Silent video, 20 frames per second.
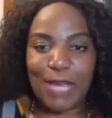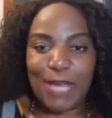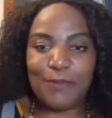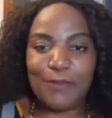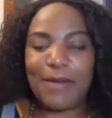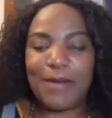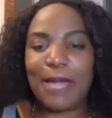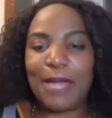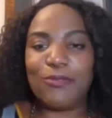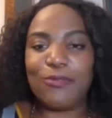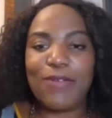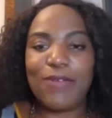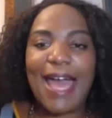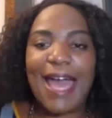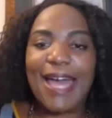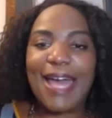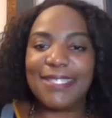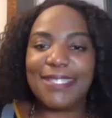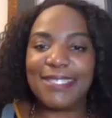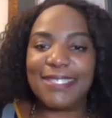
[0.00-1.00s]
my
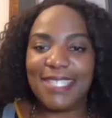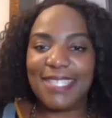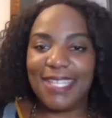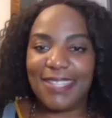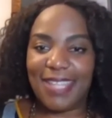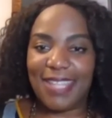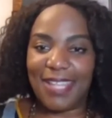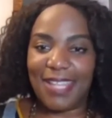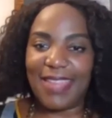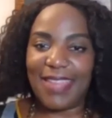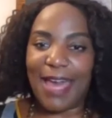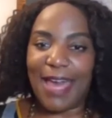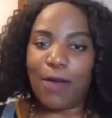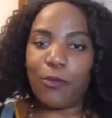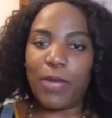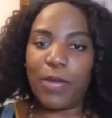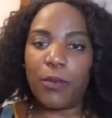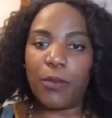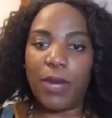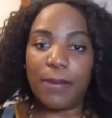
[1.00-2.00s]
brand in that way where I'm